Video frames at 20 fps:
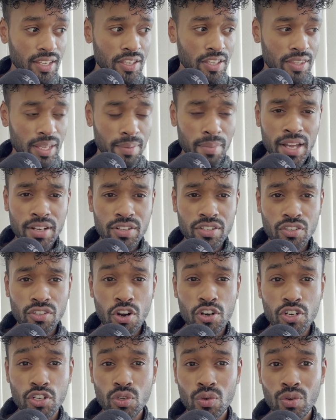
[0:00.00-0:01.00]
They might
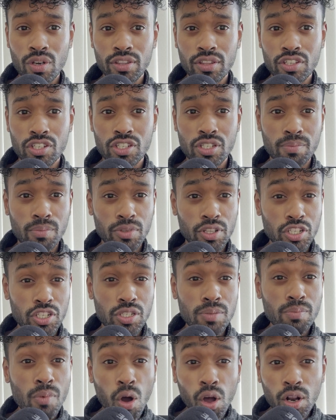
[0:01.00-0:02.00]
start doing the
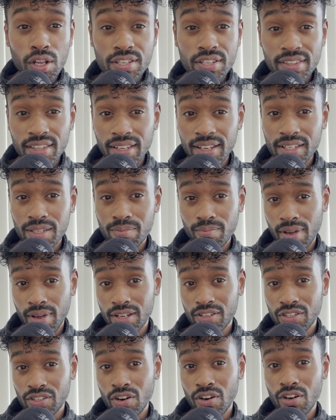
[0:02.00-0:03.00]
smallest things might
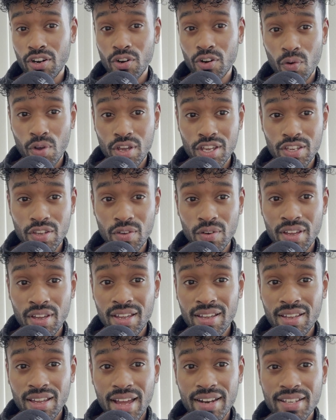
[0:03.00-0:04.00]
start annoying you.
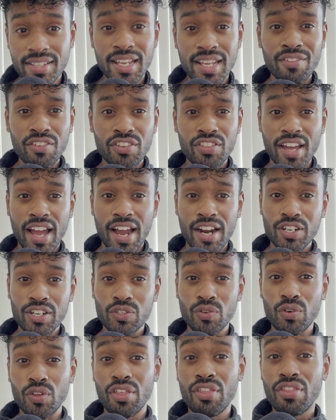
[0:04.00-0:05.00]
And it's never the
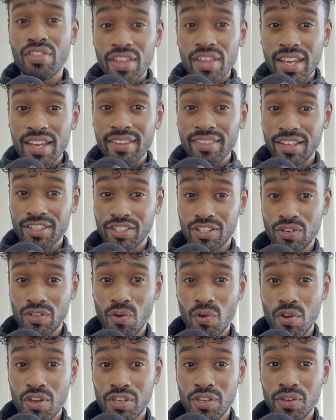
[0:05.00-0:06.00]
actual thing that's
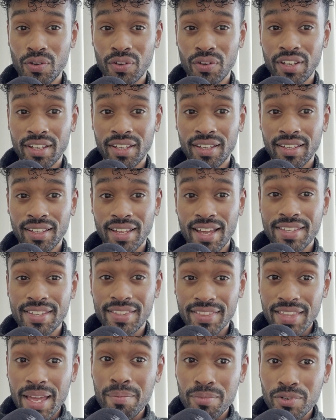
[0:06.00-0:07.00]
annoying you. It's
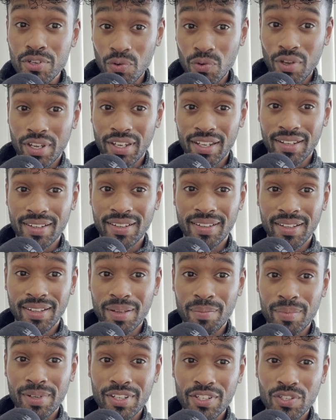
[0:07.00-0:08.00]
them doing it
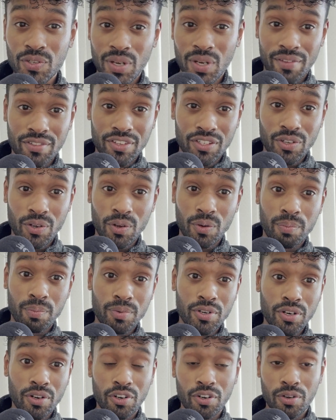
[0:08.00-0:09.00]
because you have this whole,
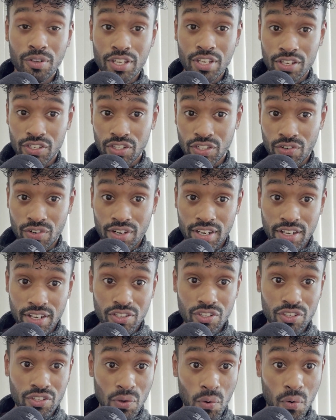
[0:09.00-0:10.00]
history and
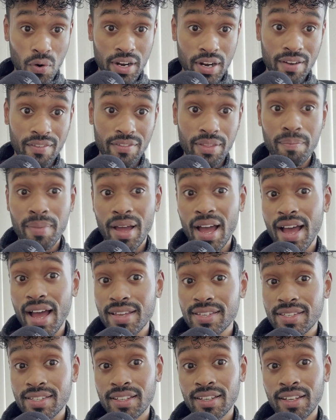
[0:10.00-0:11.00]
story of the
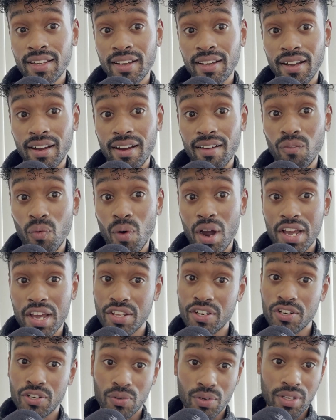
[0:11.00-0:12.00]
past of why
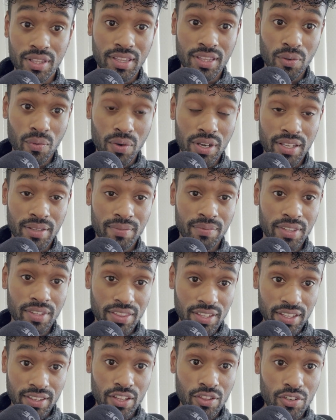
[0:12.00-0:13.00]
they're doing the
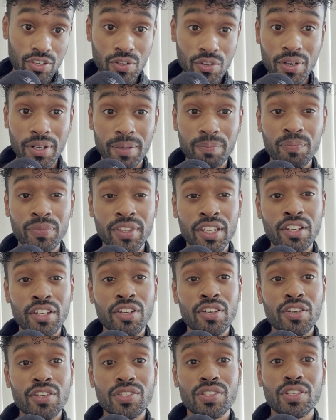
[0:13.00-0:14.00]
thing that they're doing.
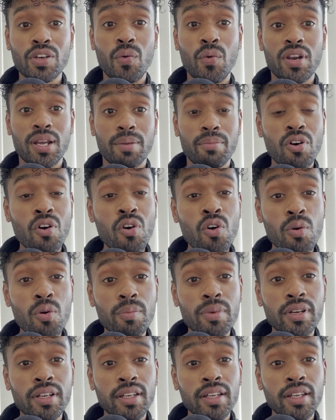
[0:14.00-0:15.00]
So when I'm home,